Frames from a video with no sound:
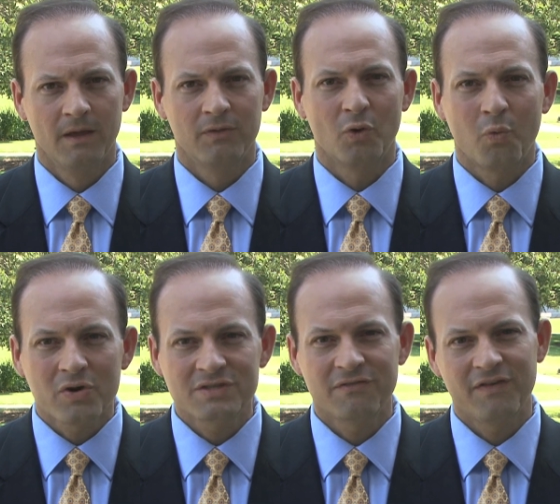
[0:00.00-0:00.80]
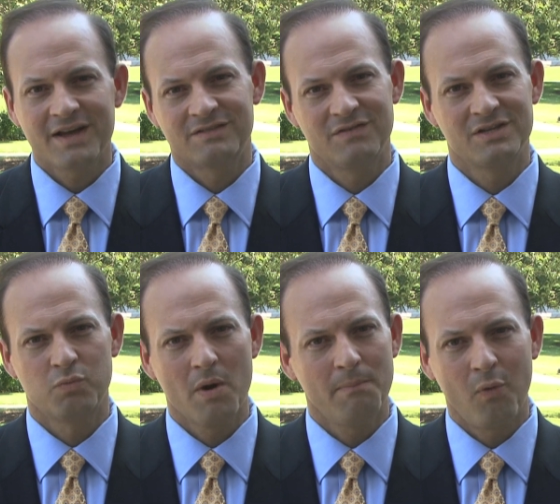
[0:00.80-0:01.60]
The worst effects of this
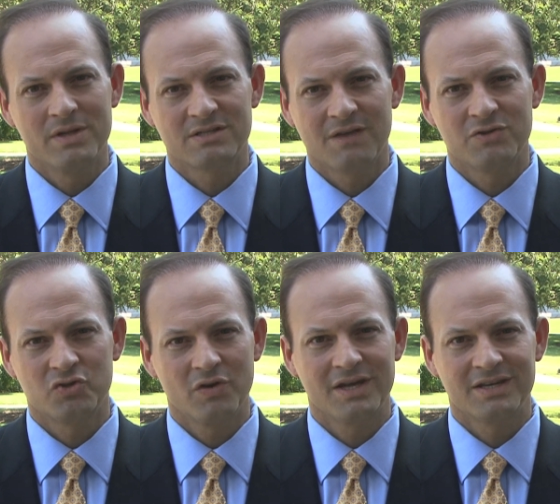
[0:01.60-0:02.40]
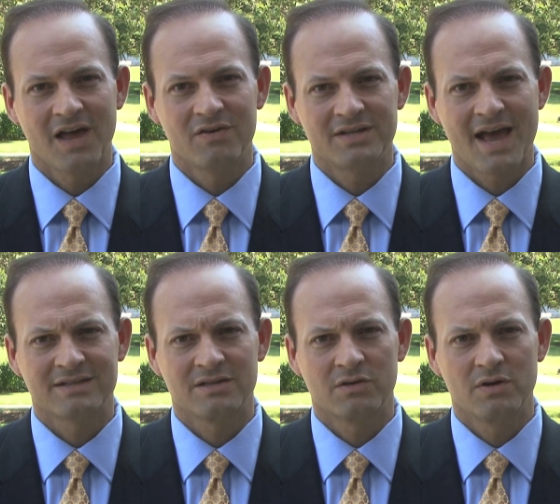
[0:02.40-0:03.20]
$1.7 trillion
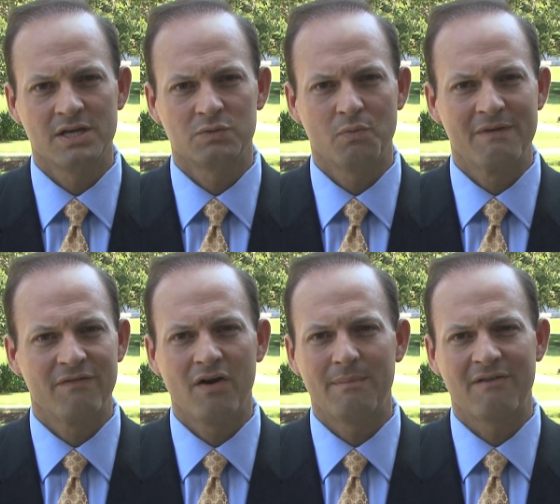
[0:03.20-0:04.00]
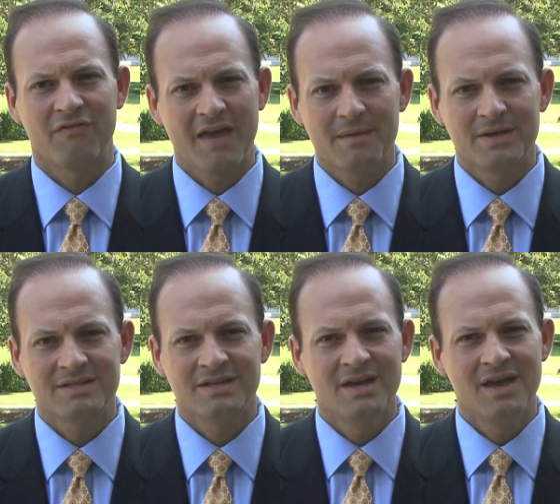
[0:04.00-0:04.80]
tax increase will be felt by
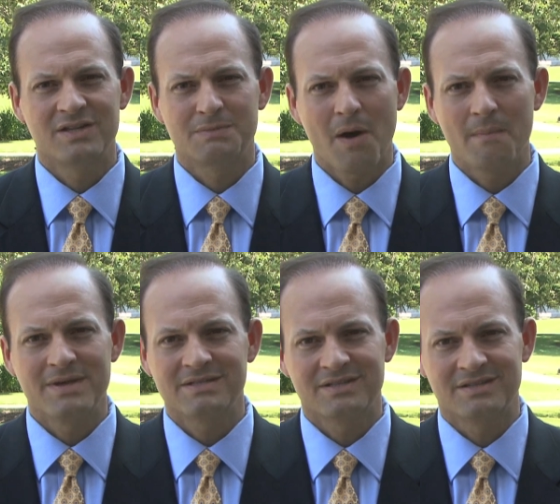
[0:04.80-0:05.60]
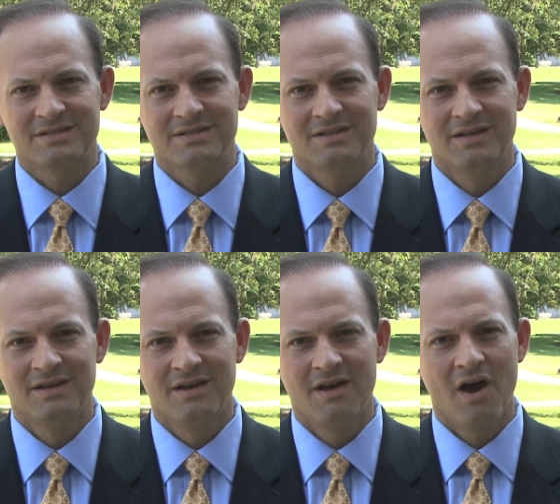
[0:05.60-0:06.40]
families and small businesses.
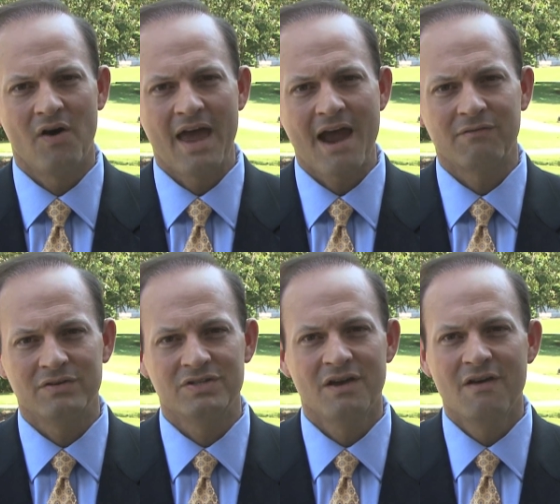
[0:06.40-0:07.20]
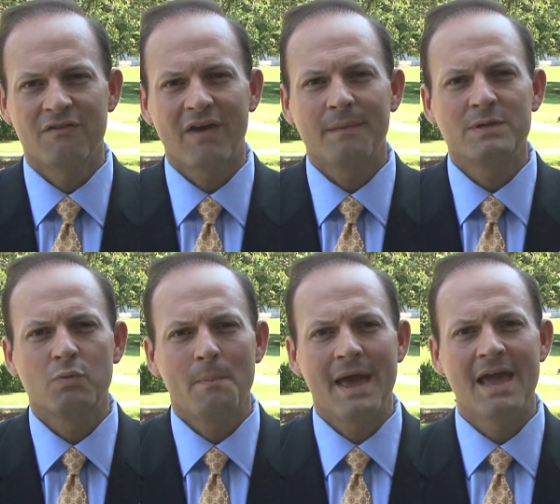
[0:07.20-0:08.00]
On average, families
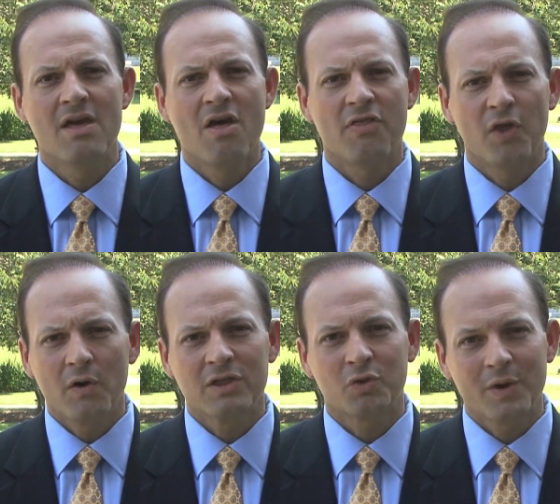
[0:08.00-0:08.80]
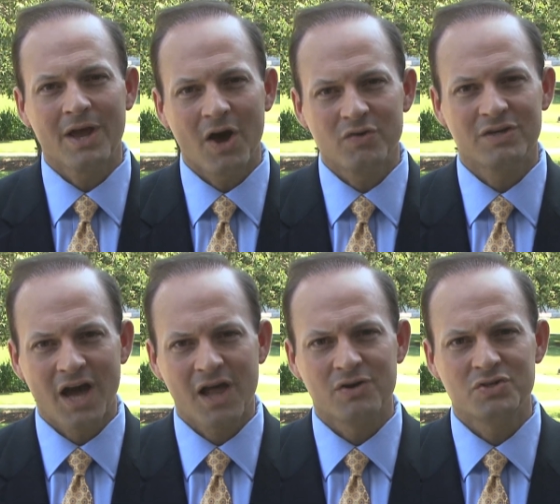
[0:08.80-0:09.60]
will pay
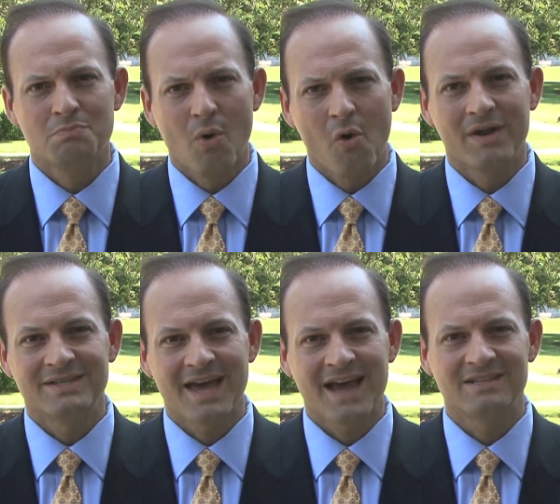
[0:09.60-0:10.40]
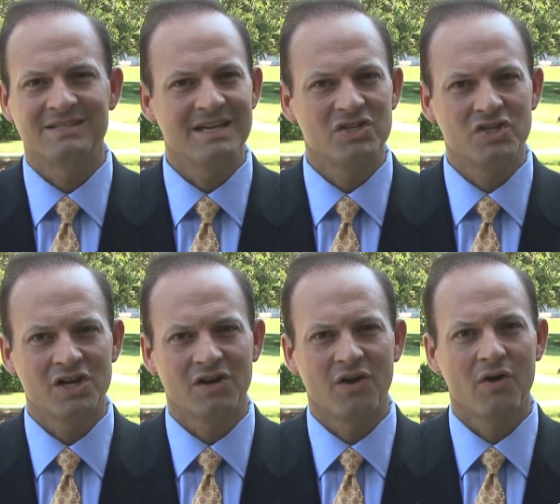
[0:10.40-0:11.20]
$3,300 more in taxes each
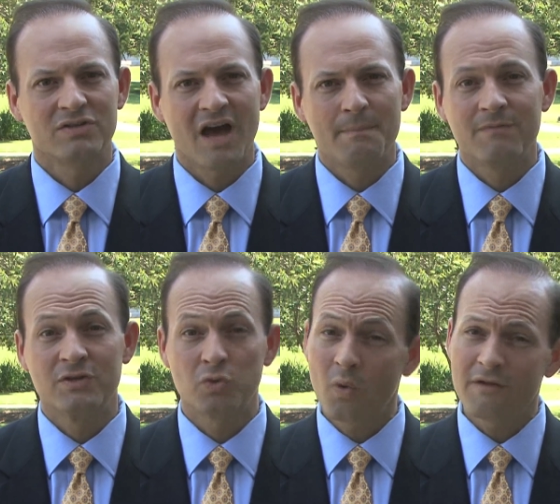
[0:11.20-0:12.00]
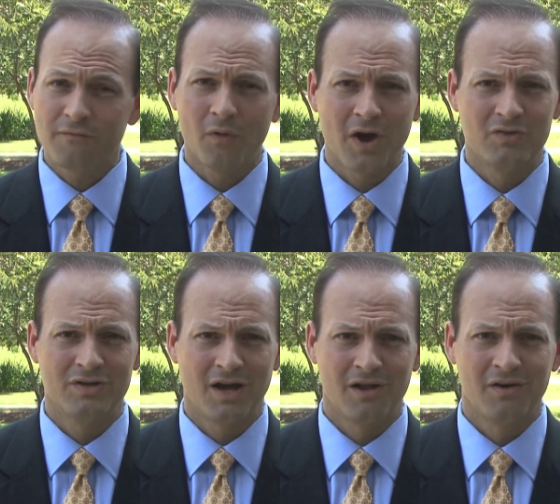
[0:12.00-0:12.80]
year on top of the
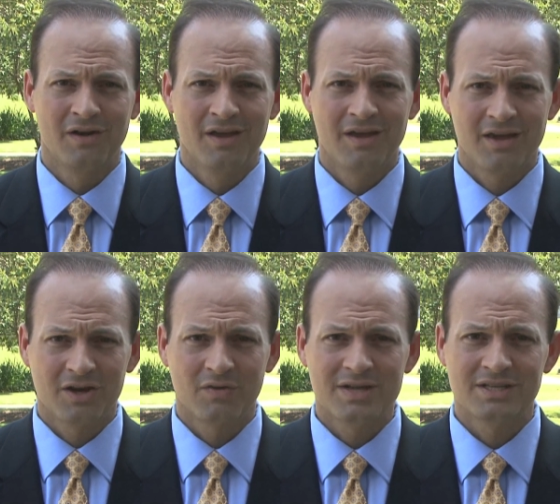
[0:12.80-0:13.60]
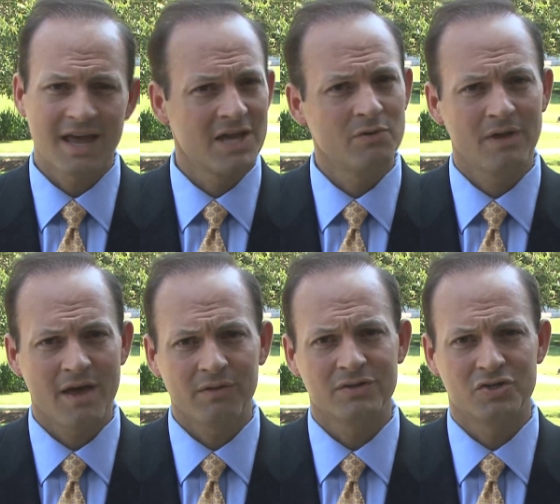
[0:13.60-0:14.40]
$2,400 increase in annual
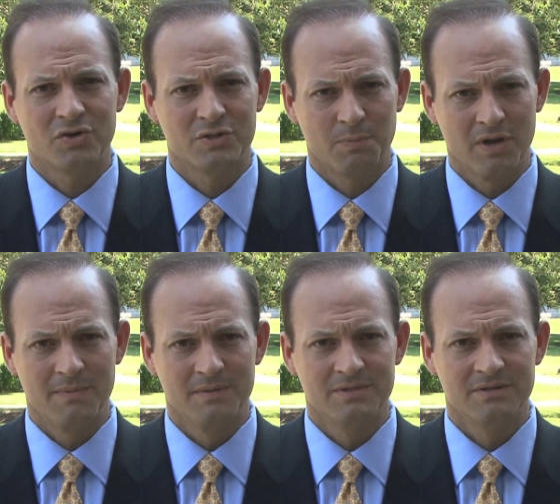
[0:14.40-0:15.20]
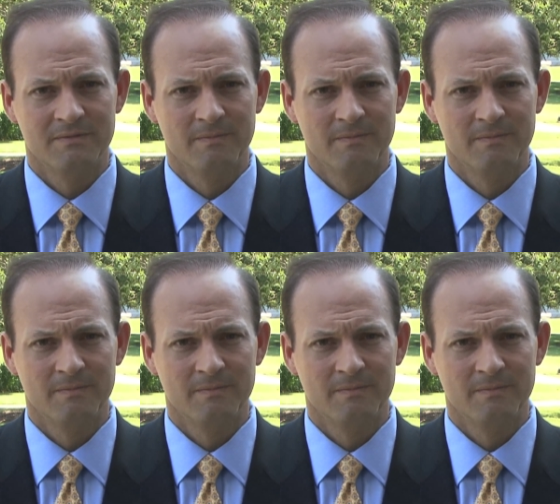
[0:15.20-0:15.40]
health insurance premiums.